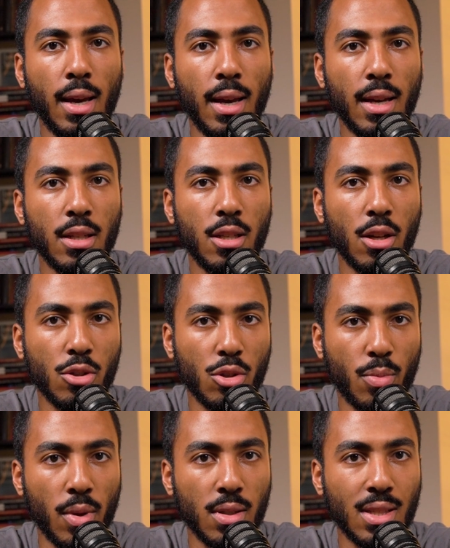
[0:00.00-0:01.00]
And she also
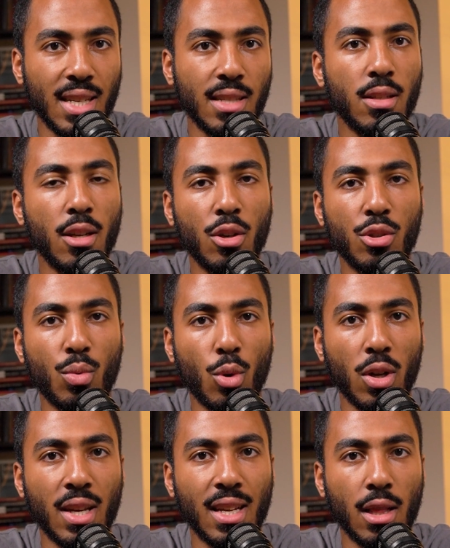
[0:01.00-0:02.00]
spent 6 years
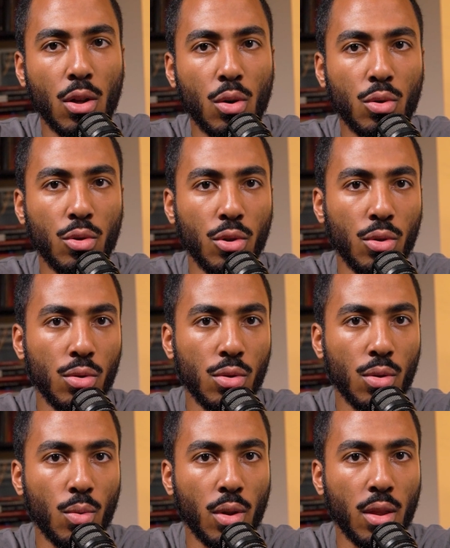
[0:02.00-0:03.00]
working in local
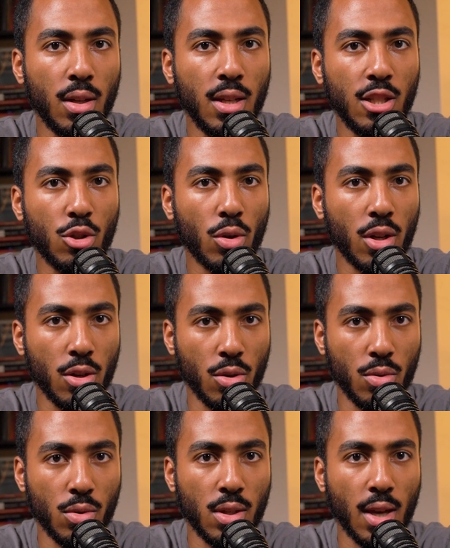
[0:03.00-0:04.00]
news with the Detroit
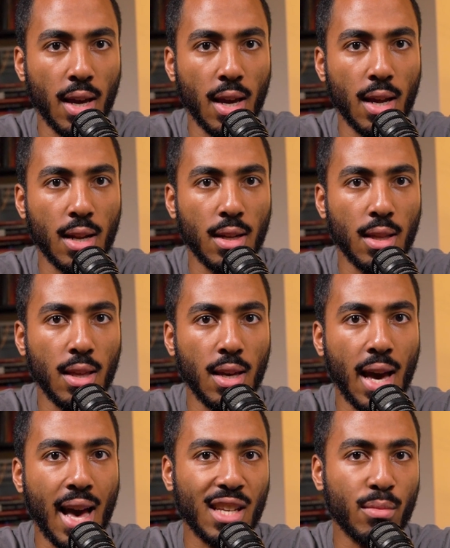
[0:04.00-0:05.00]
News and
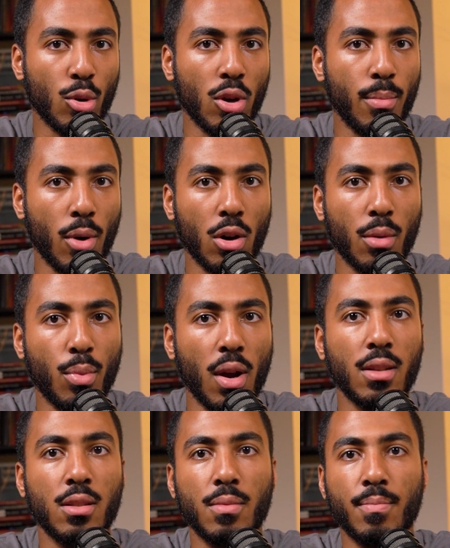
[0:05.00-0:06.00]
the Asbury Park
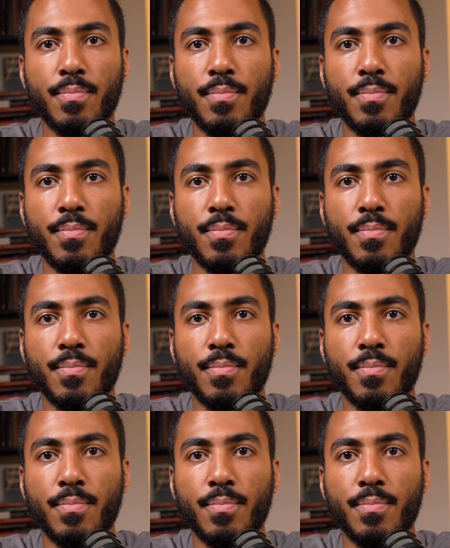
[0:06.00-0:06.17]
Press.